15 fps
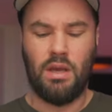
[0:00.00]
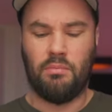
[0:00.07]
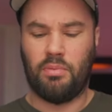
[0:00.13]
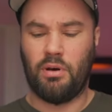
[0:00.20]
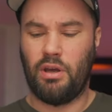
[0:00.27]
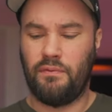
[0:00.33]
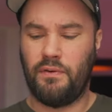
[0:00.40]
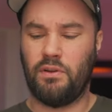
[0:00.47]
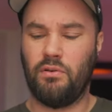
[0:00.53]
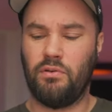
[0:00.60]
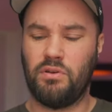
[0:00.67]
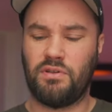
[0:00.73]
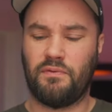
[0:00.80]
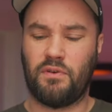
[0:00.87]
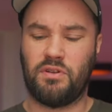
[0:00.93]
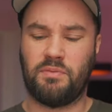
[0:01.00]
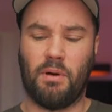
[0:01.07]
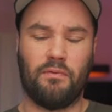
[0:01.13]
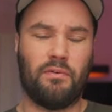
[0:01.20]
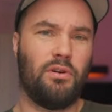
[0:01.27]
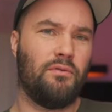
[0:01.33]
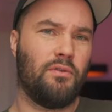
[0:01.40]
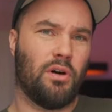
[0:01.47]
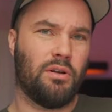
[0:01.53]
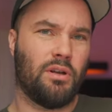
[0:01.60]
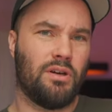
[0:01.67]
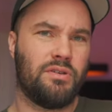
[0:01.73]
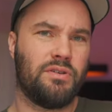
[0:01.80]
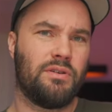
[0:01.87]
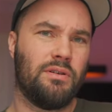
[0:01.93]
But if you do use it for your smartphone, you've got a
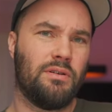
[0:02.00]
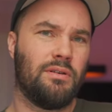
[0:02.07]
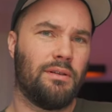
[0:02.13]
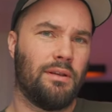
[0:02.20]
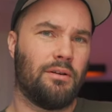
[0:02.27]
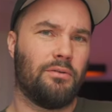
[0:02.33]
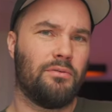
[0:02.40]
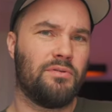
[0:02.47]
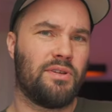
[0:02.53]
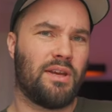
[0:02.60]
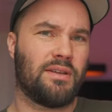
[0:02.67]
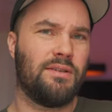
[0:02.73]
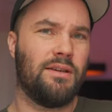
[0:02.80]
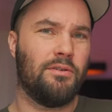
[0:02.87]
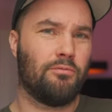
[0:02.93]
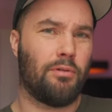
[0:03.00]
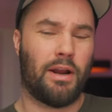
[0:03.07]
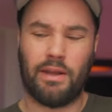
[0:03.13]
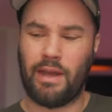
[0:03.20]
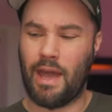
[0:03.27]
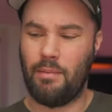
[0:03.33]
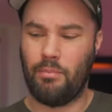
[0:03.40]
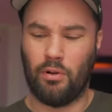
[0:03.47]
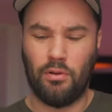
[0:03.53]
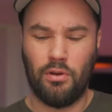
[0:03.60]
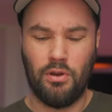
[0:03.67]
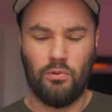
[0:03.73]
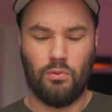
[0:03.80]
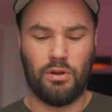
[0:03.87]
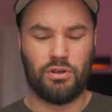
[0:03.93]
nice little sexy red cable,
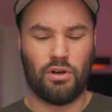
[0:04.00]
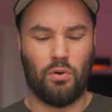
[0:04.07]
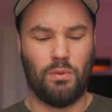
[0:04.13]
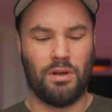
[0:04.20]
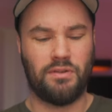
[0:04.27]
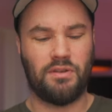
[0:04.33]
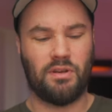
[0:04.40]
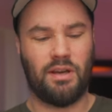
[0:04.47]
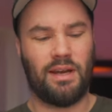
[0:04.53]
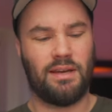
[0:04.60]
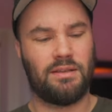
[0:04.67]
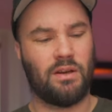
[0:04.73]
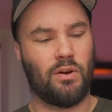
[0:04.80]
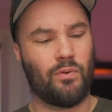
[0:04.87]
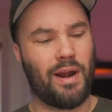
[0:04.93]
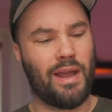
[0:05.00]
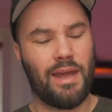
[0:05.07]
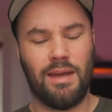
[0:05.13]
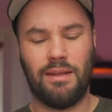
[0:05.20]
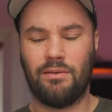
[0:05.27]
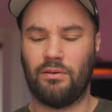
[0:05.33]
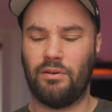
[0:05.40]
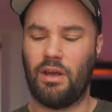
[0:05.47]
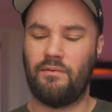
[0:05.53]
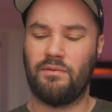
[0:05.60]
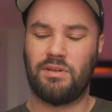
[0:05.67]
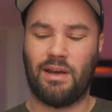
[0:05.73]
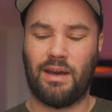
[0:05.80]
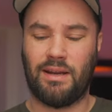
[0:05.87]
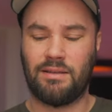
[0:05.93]
which on one side has a gray end, on the other
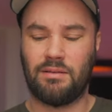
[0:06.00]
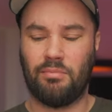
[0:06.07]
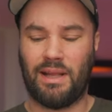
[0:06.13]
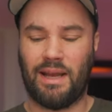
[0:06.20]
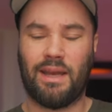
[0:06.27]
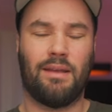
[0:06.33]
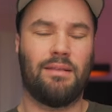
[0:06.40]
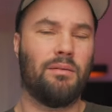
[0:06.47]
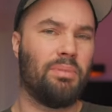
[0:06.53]
side has a black end.